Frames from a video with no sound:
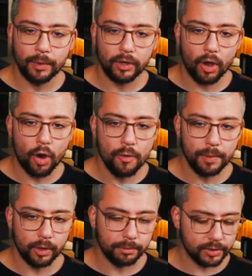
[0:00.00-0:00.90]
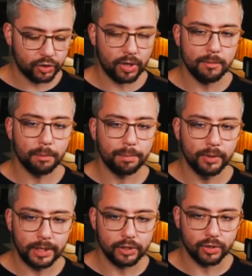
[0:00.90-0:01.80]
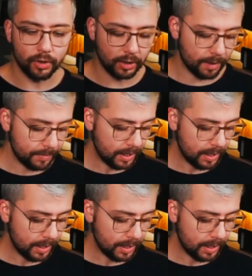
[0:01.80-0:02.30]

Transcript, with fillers: we're gonna open up the StreamUp plug installer.